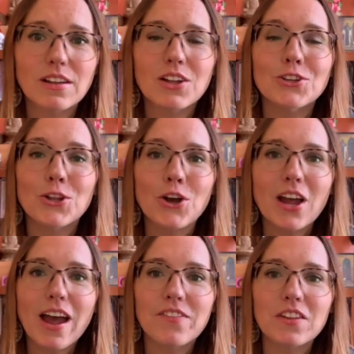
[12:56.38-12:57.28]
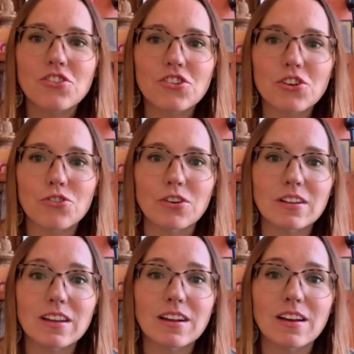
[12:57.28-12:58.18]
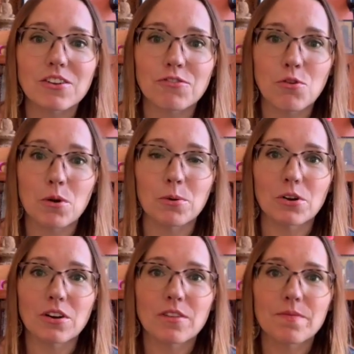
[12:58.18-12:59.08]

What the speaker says: Look at the children leading us forward.